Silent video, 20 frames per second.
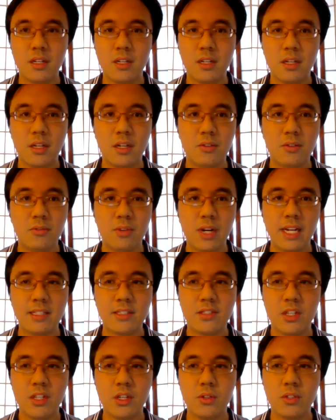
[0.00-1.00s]
All right,
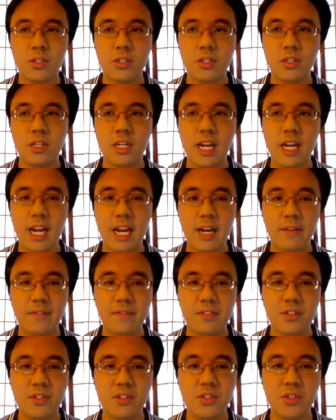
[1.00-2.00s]
so good
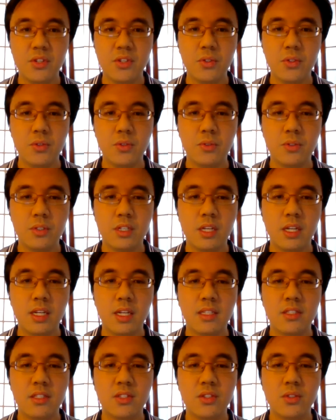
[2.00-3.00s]
afternoon
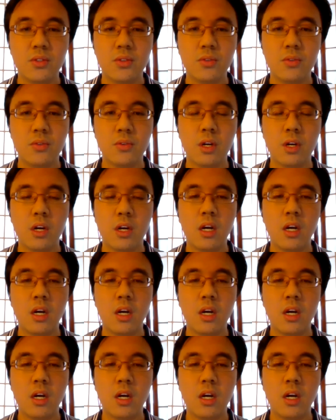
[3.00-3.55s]
to